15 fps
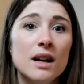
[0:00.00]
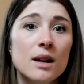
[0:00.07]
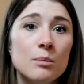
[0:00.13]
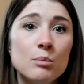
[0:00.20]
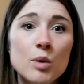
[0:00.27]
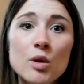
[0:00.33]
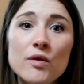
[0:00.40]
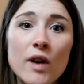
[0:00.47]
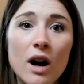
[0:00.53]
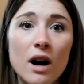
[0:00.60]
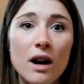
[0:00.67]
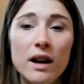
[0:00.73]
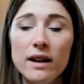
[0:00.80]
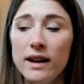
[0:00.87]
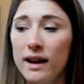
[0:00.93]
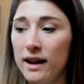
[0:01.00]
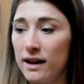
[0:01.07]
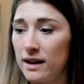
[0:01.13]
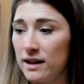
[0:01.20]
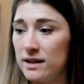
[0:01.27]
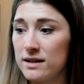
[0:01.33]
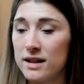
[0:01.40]
move on
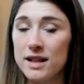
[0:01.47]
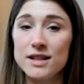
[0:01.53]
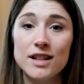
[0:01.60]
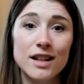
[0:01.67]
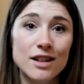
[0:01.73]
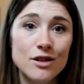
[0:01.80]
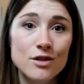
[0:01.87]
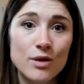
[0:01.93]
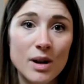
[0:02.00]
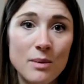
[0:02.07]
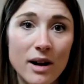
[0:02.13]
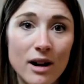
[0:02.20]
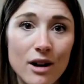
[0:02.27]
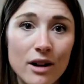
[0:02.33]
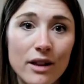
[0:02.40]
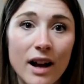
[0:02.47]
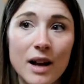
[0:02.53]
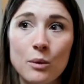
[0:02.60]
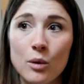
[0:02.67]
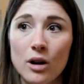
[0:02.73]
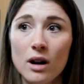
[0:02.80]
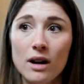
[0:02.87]
and continue doing my
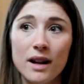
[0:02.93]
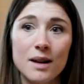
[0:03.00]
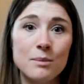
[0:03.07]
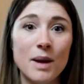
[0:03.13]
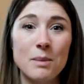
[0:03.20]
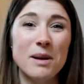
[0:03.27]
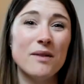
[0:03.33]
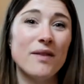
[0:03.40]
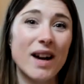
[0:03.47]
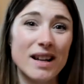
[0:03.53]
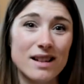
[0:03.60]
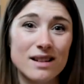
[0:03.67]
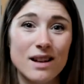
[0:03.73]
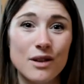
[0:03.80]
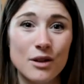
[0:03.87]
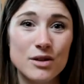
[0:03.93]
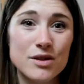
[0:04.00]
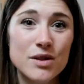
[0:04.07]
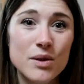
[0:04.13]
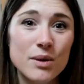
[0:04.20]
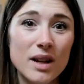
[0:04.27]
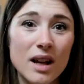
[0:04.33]
online work and maybe find another
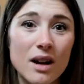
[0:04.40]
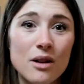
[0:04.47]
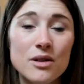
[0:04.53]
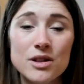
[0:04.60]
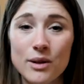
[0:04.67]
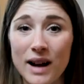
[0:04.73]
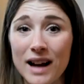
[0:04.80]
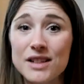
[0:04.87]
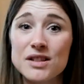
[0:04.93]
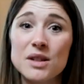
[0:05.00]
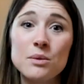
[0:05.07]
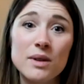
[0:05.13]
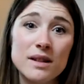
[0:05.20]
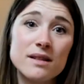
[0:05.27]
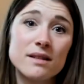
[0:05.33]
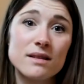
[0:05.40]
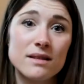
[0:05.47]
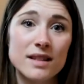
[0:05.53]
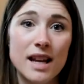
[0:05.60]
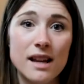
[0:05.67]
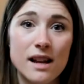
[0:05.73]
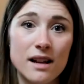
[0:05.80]
studio. So I actually was
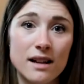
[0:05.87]
taking